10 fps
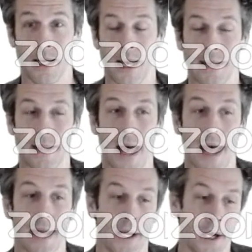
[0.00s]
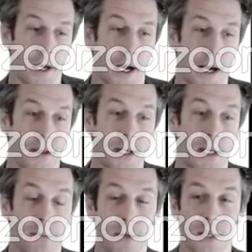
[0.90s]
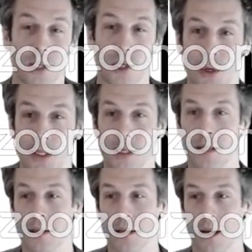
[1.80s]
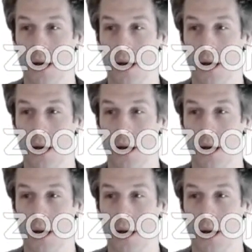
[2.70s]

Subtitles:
and that the different sources